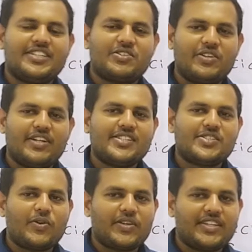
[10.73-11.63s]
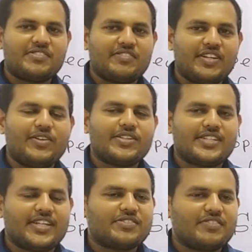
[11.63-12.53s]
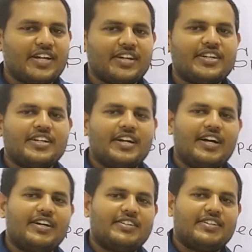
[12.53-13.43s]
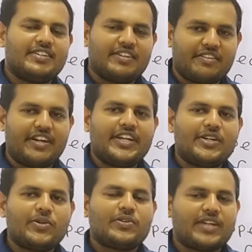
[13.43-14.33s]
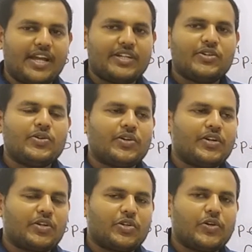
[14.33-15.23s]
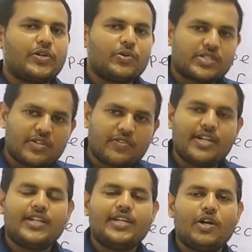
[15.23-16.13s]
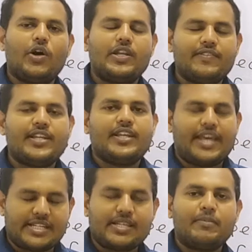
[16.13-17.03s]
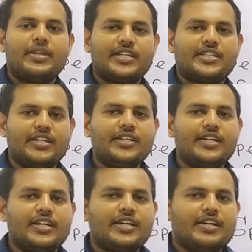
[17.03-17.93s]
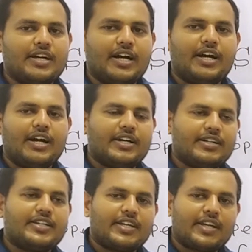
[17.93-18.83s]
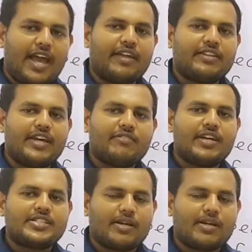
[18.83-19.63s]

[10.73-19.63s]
students, so in this video series we are ready to guide you to your 2020 O-level examination, and then we are